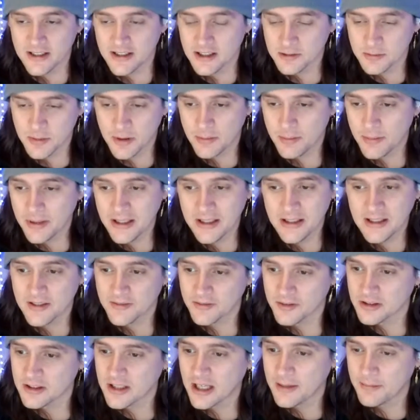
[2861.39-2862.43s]
There's been many
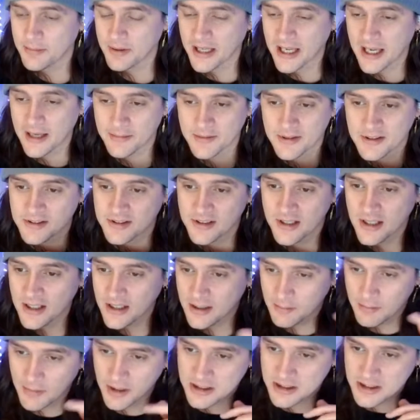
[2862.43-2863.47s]
different type of captains,
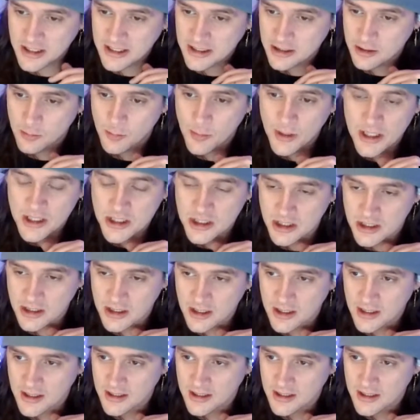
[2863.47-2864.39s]
much like you mentioned,